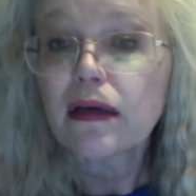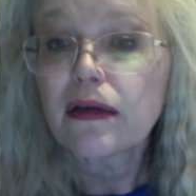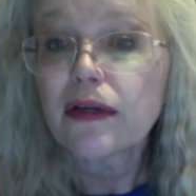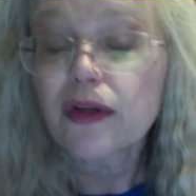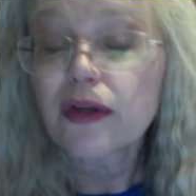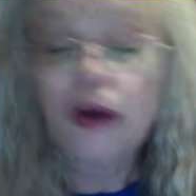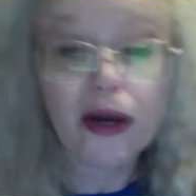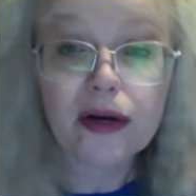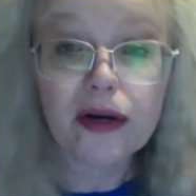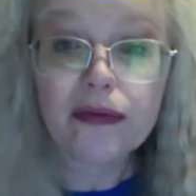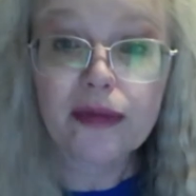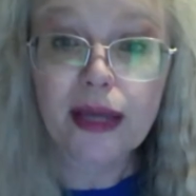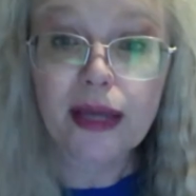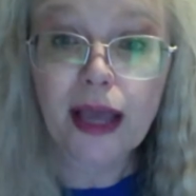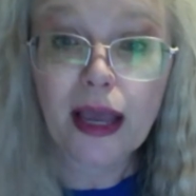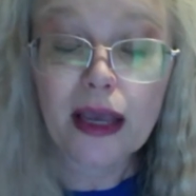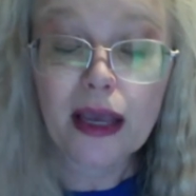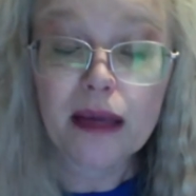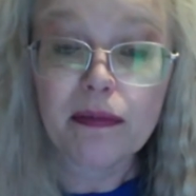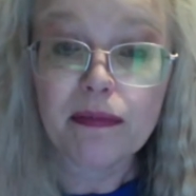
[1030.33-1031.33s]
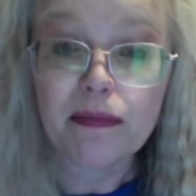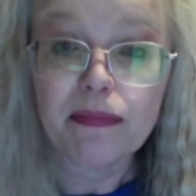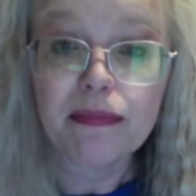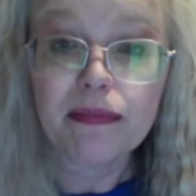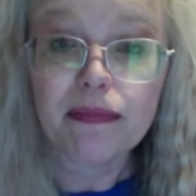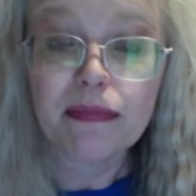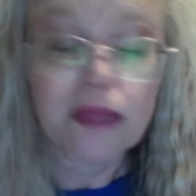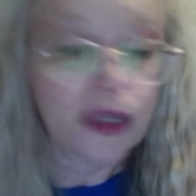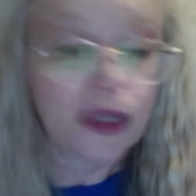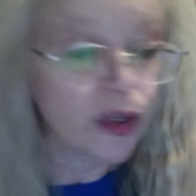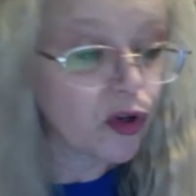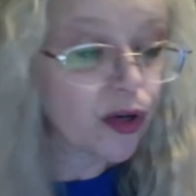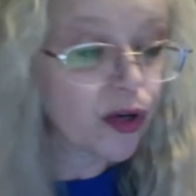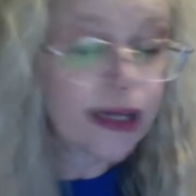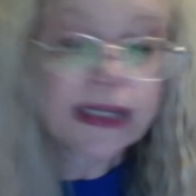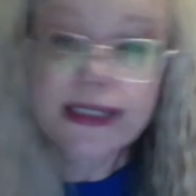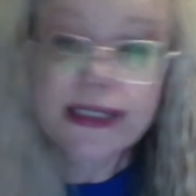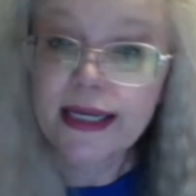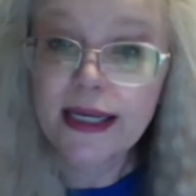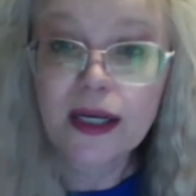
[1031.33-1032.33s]
you're ahead of the game. You
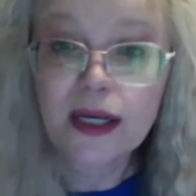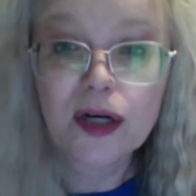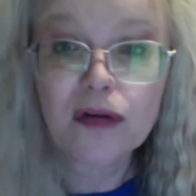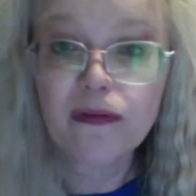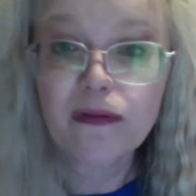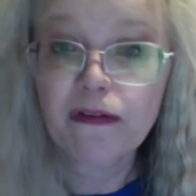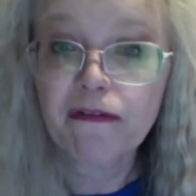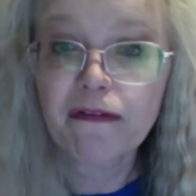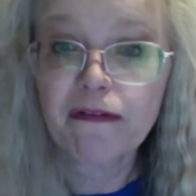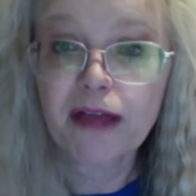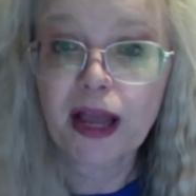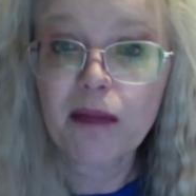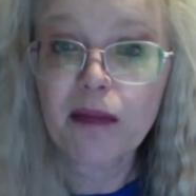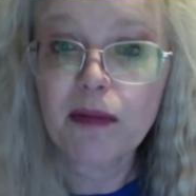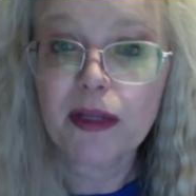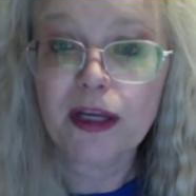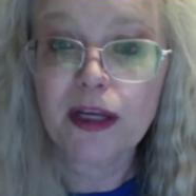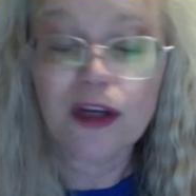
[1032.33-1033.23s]
can take care of your family.